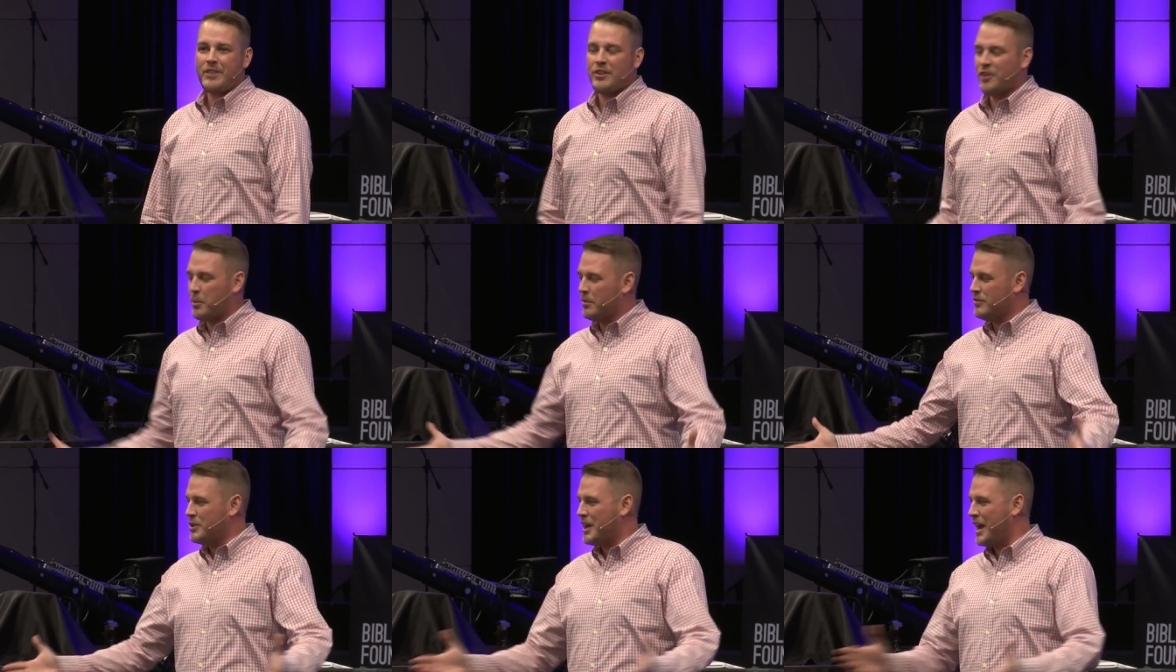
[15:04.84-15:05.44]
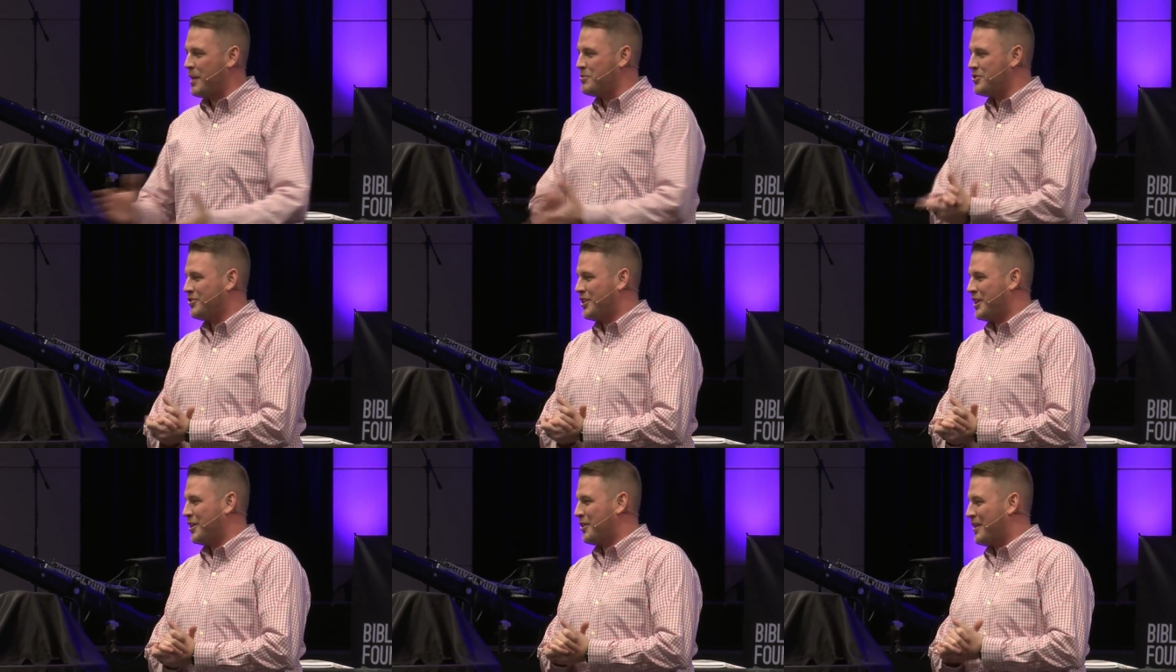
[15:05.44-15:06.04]
Some of you came
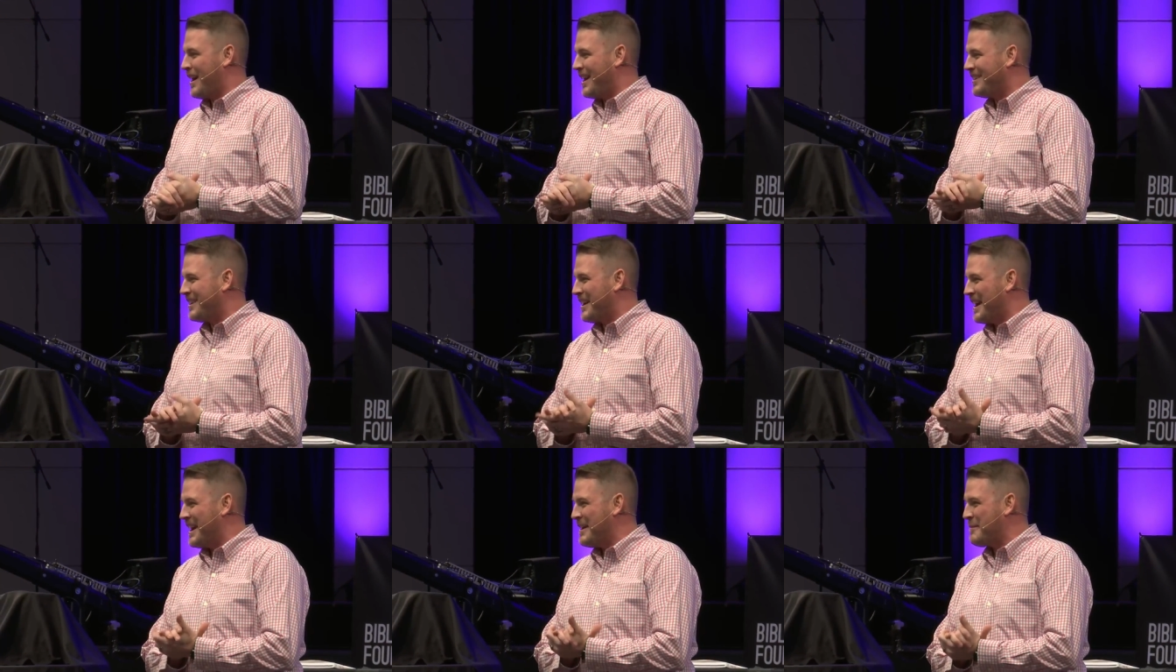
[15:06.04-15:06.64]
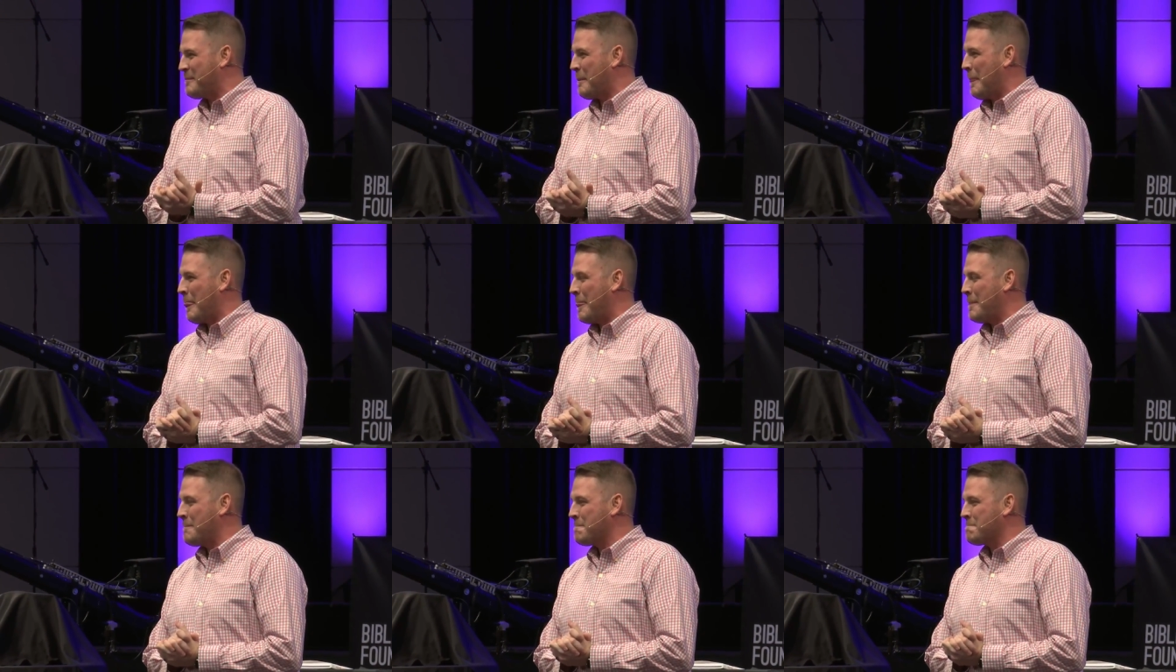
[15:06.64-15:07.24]
just to hear that today.
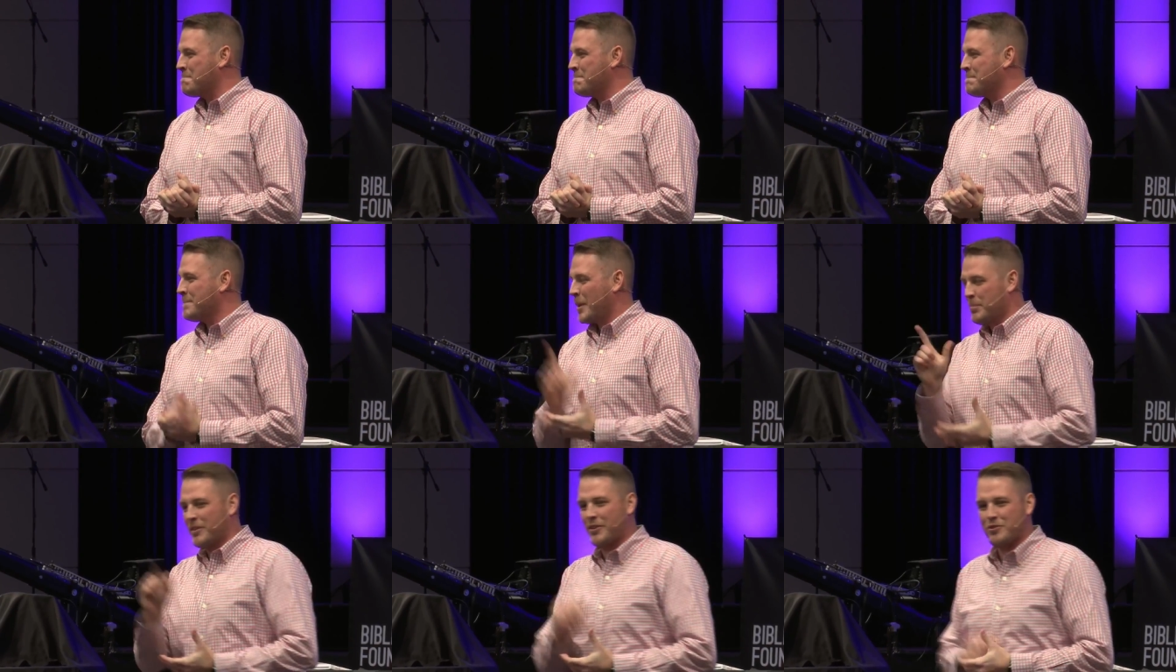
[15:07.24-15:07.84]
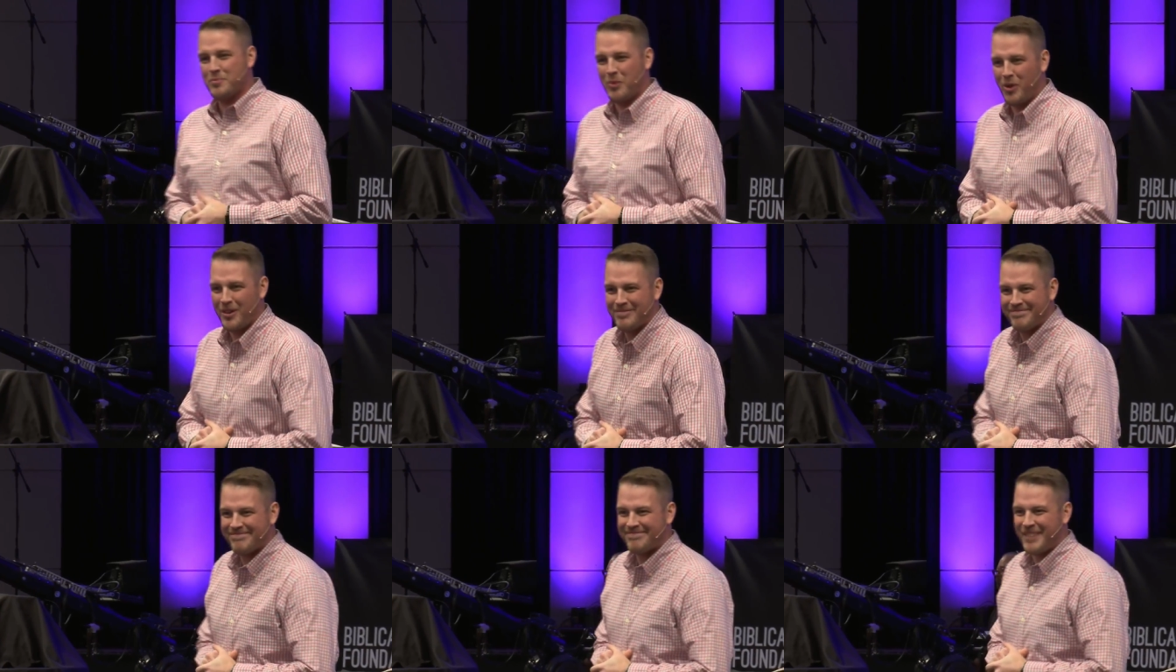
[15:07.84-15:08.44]
But there's
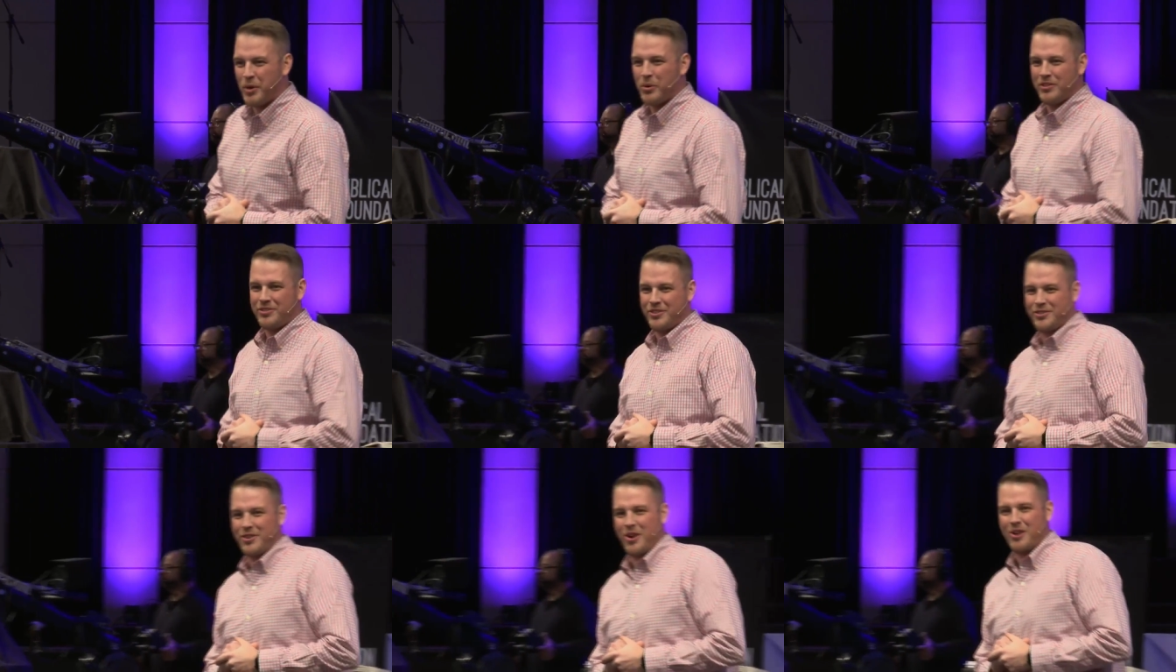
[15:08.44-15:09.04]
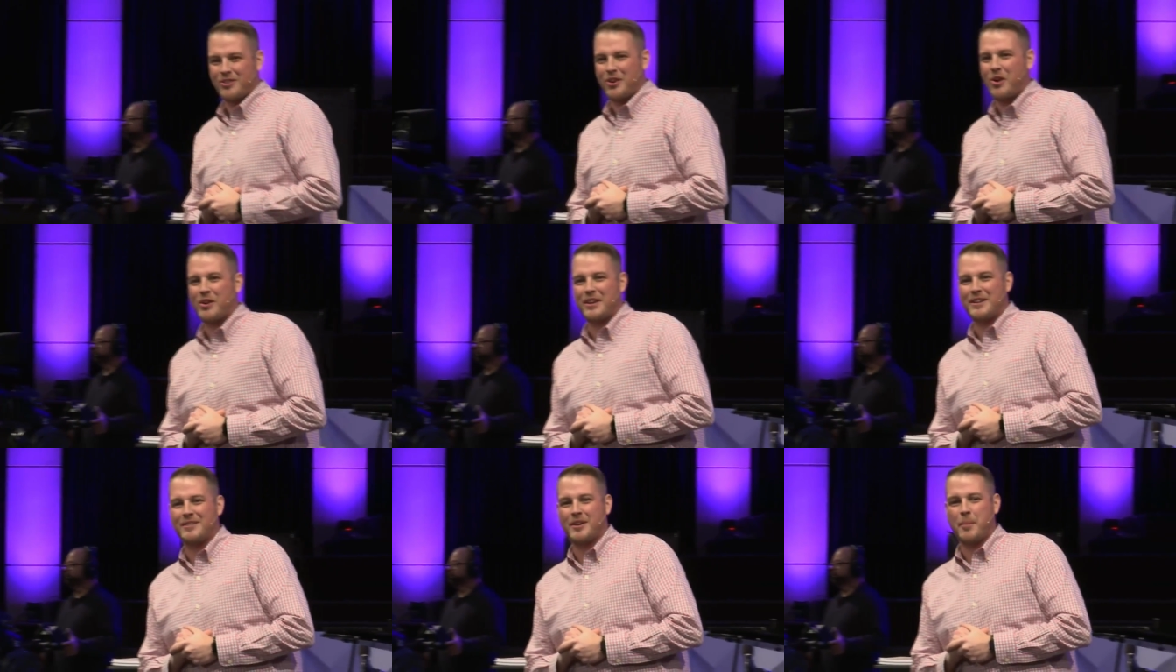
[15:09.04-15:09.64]
more. I want us to start
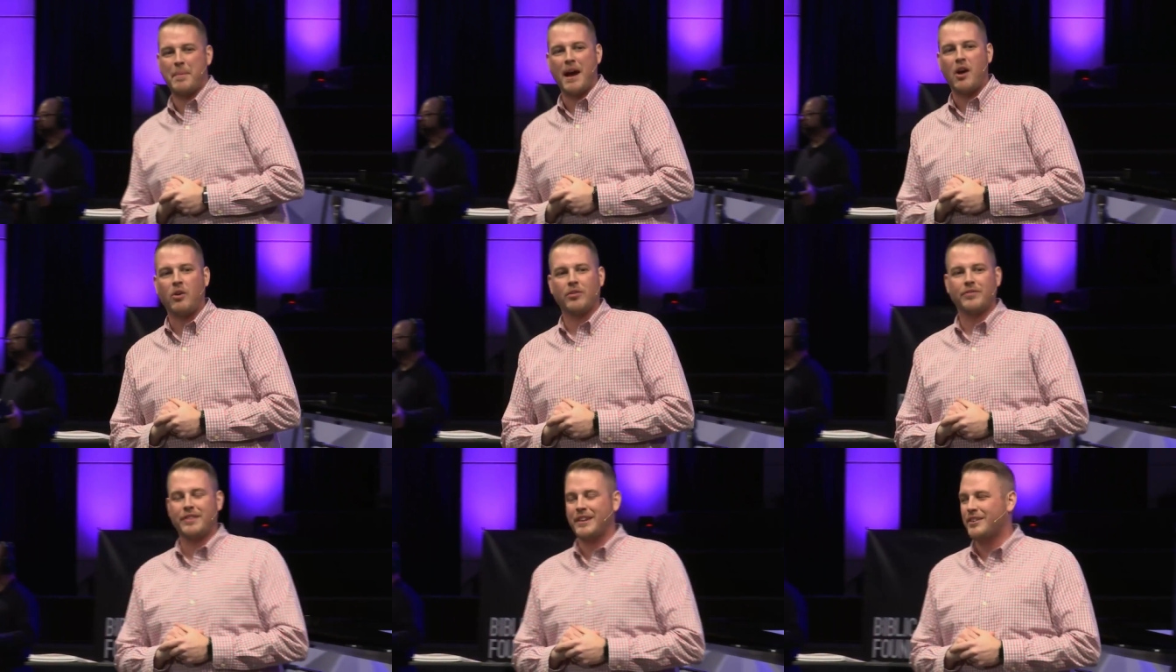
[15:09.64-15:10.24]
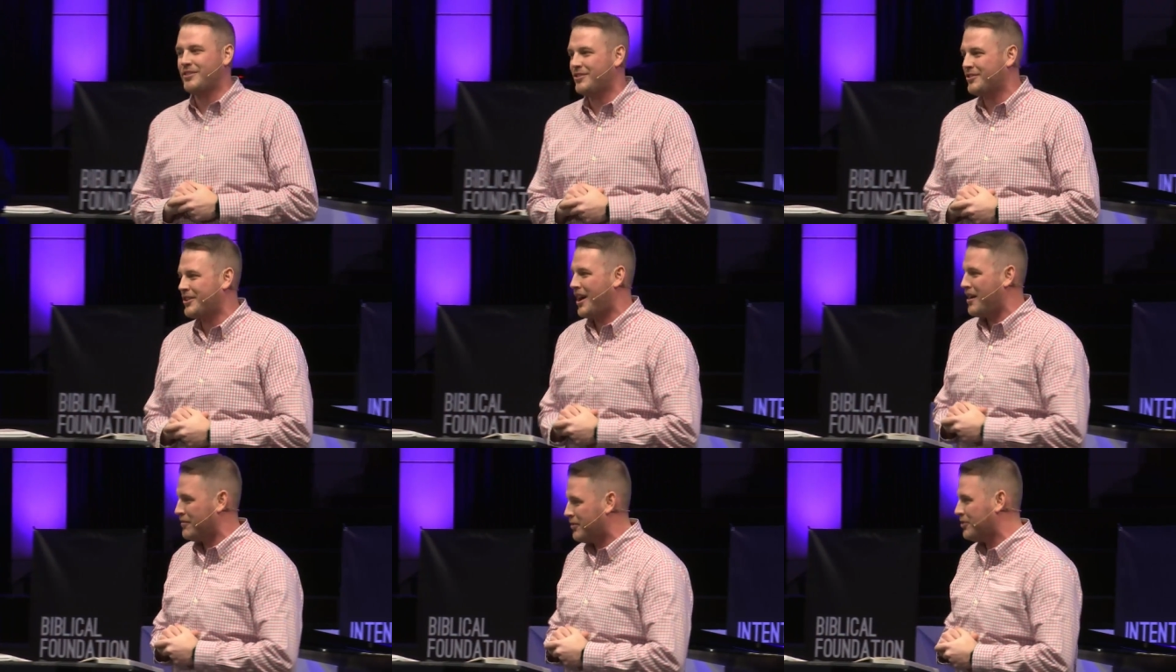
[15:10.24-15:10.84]
talking about this
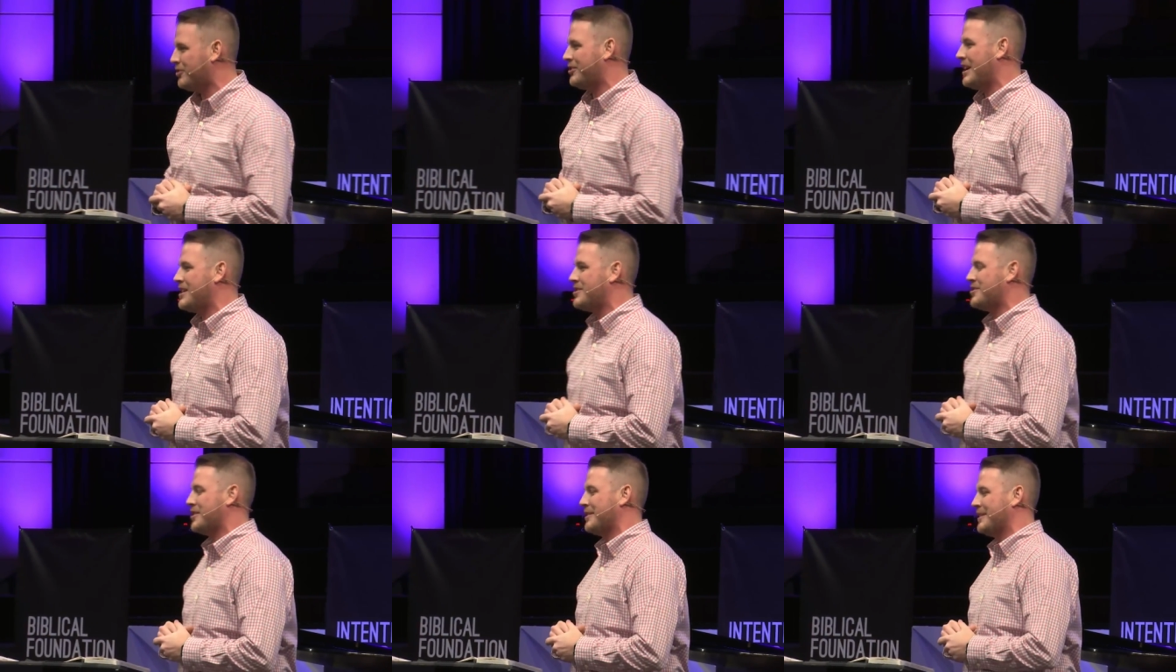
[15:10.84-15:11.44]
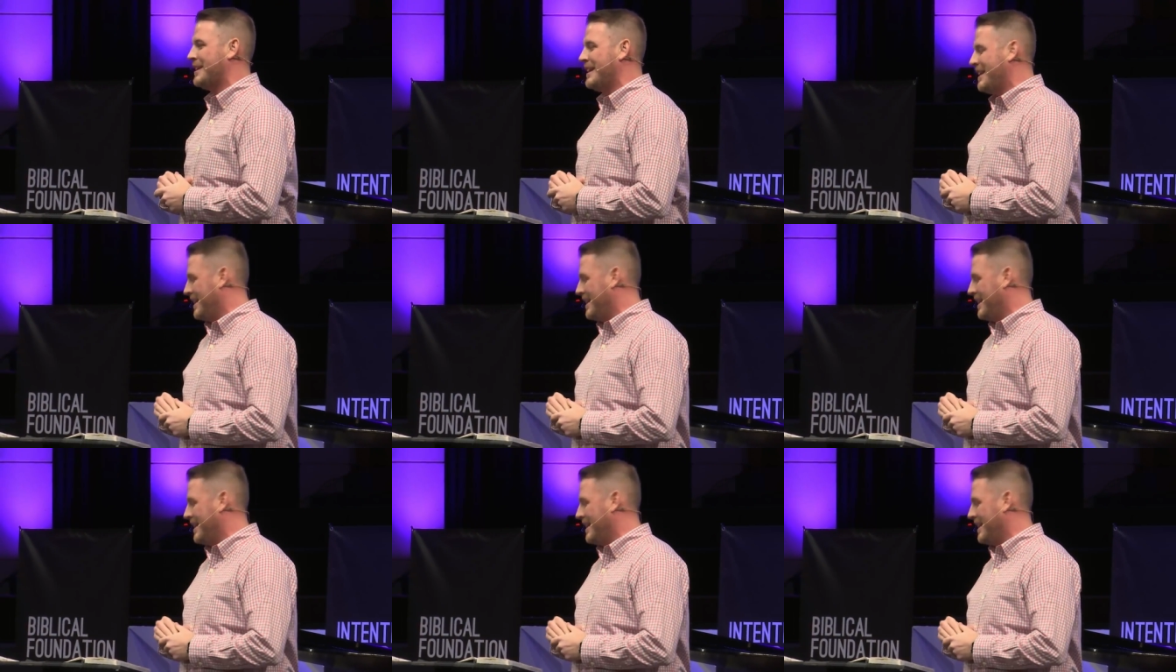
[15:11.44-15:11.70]
conversation